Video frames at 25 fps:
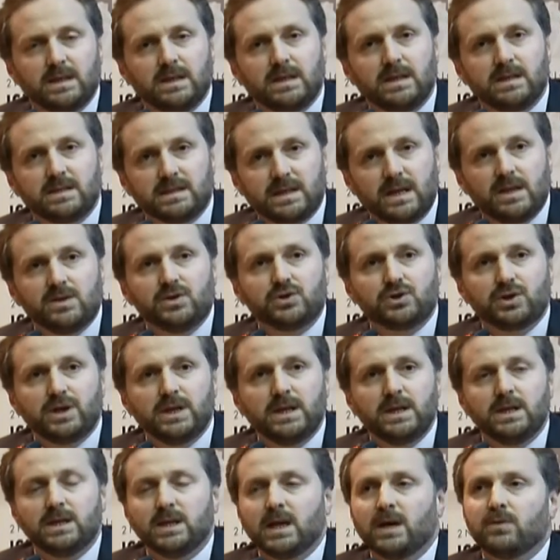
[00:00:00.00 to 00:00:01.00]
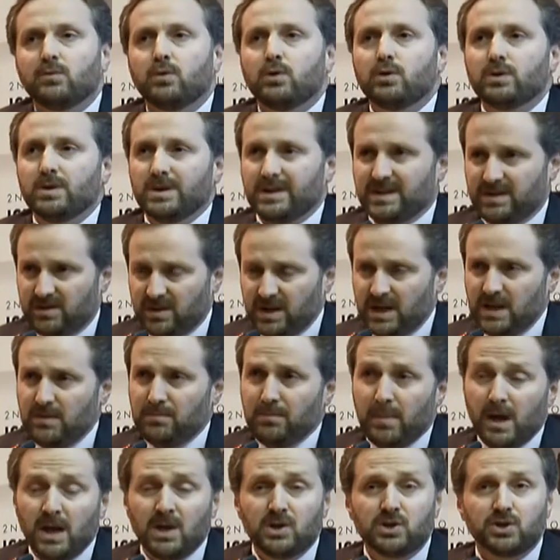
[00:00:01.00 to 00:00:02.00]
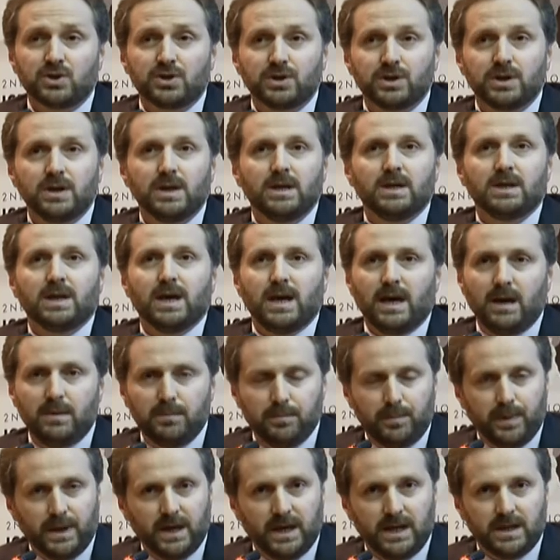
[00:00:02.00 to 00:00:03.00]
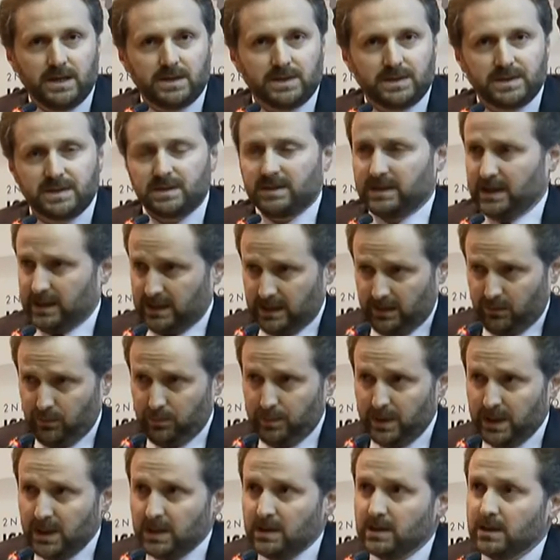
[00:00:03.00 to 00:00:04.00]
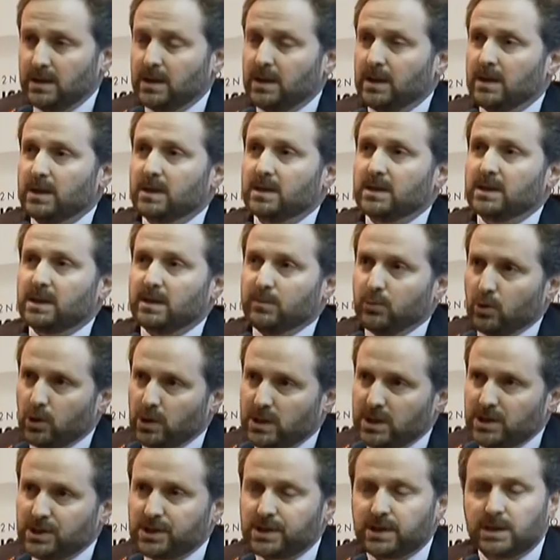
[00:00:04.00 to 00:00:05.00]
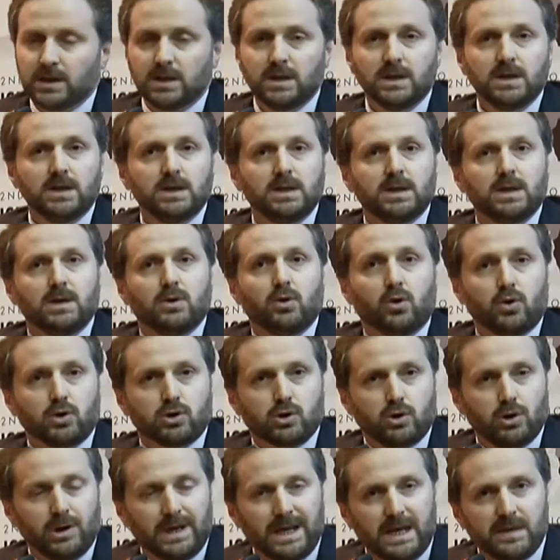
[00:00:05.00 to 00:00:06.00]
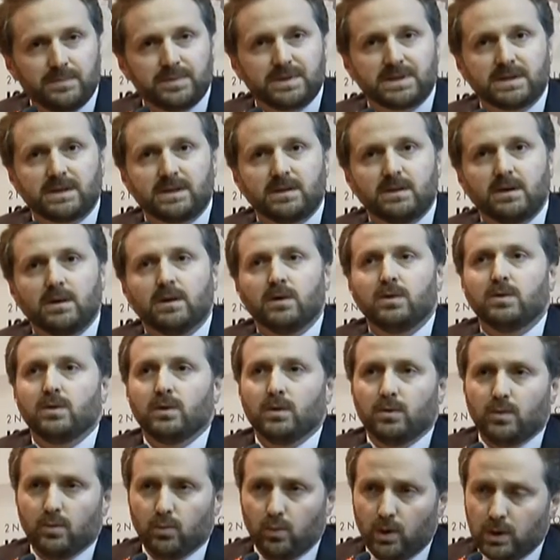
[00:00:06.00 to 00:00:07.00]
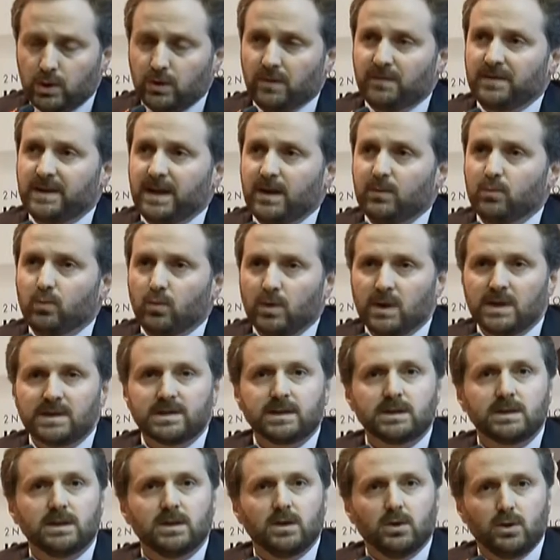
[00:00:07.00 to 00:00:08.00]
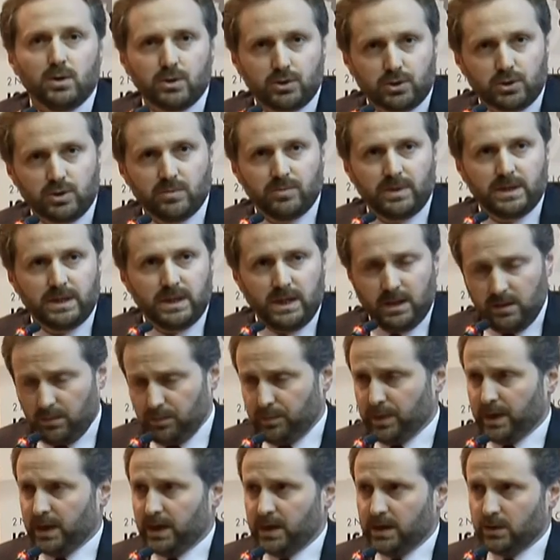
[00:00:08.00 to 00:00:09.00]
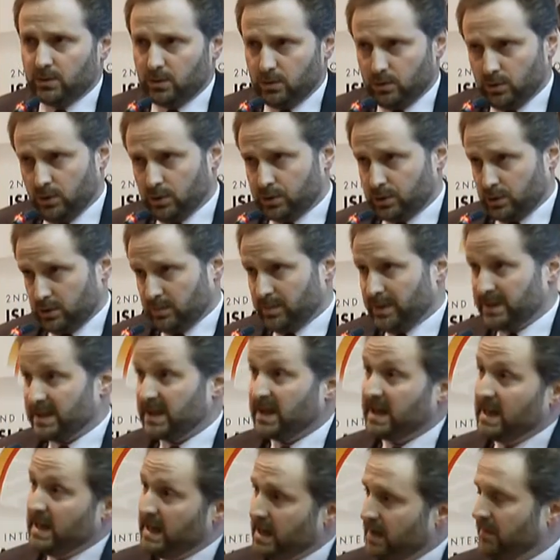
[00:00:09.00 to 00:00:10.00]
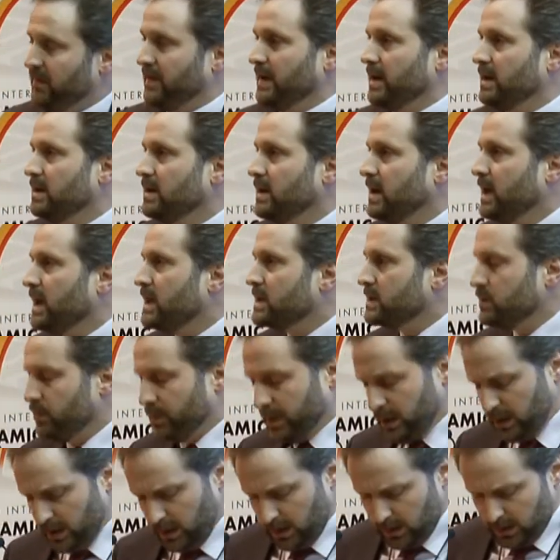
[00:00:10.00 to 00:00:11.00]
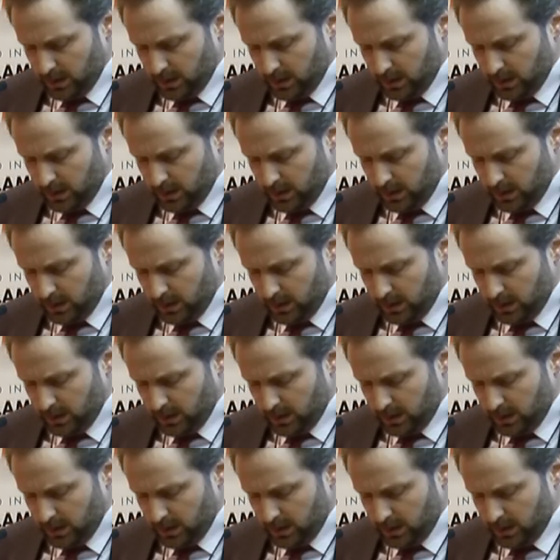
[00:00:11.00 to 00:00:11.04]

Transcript: century there were three major empires that have been demolished or collapsed. One of them was Ottoman Empire or Ottoman Khilafah, as we